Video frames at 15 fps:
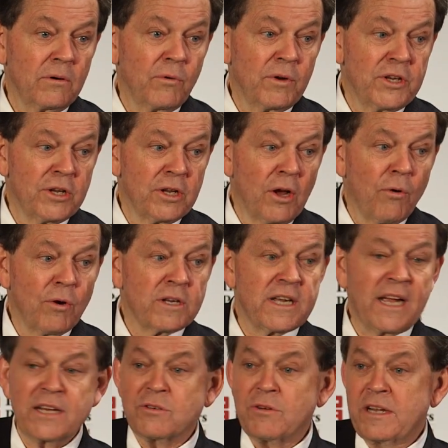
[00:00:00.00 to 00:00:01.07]
When you lower
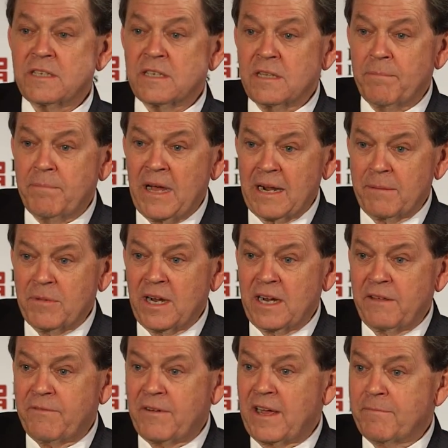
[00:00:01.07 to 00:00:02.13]
tax rates on the bottom
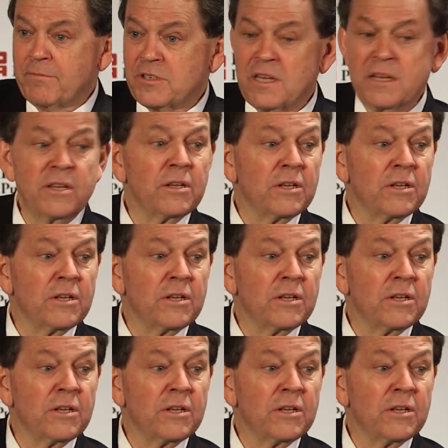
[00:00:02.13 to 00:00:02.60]
95%,